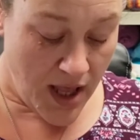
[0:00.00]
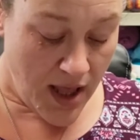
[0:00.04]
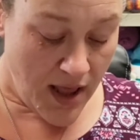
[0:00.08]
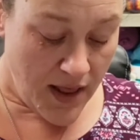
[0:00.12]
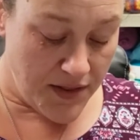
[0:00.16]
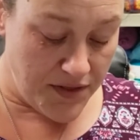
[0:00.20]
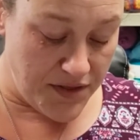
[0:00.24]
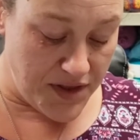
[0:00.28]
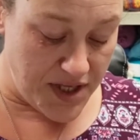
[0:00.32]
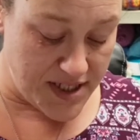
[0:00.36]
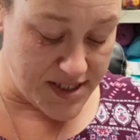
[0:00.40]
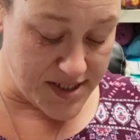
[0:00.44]

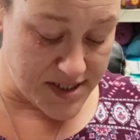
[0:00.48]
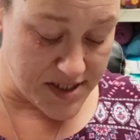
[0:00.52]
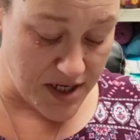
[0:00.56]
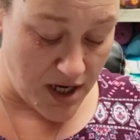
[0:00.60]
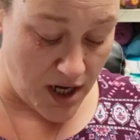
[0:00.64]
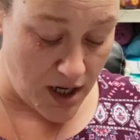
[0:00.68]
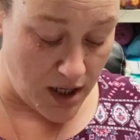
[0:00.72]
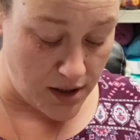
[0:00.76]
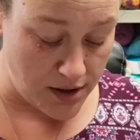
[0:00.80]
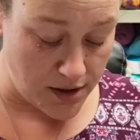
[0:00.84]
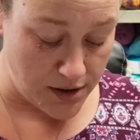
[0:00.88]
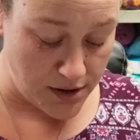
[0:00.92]
This
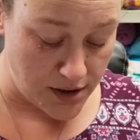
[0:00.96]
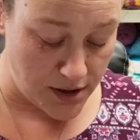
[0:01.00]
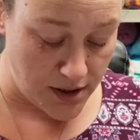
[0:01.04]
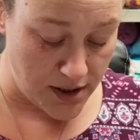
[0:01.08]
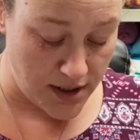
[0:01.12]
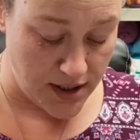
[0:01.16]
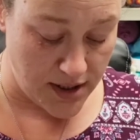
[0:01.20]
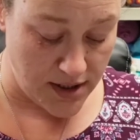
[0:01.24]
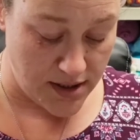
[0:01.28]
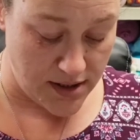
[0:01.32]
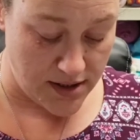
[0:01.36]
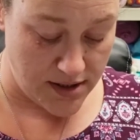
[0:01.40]
color
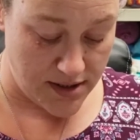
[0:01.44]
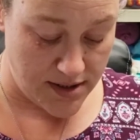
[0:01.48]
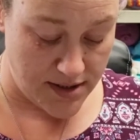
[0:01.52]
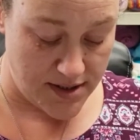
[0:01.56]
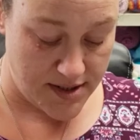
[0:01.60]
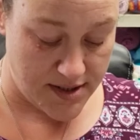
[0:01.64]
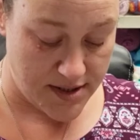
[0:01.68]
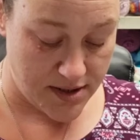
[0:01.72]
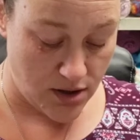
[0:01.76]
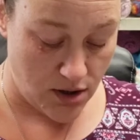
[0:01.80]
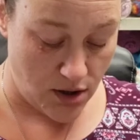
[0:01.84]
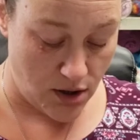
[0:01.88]

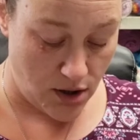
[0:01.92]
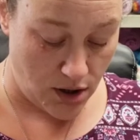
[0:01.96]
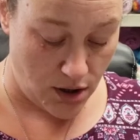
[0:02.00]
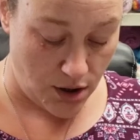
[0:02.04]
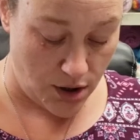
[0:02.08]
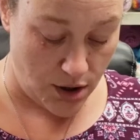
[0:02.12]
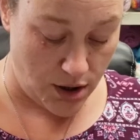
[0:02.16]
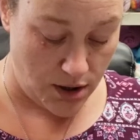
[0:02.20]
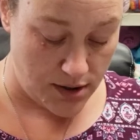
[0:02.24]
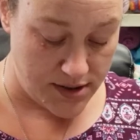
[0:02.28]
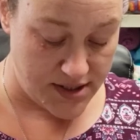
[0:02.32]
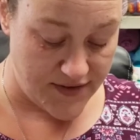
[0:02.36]
is
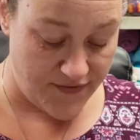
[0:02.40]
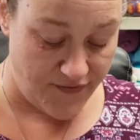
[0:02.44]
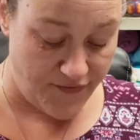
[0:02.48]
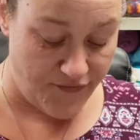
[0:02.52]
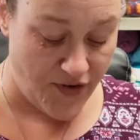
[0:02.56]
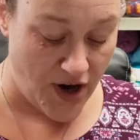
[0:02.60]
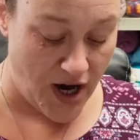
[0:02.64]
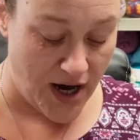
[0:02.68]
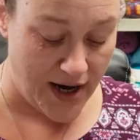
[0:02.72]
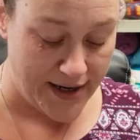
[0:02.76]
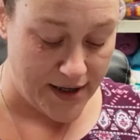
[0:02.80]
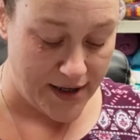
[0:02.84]
called
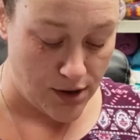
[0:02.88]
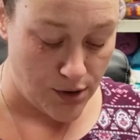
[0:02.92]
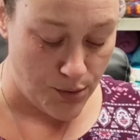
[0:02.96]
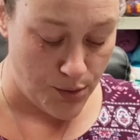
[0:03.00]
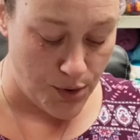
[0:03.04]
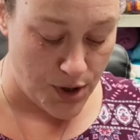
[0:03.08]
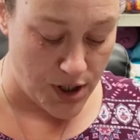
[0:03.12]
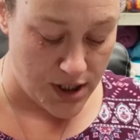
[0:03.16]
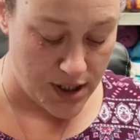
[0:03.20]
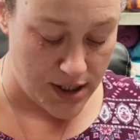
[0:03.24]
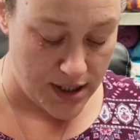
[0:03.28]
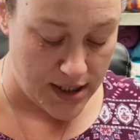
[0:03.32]
Firewood,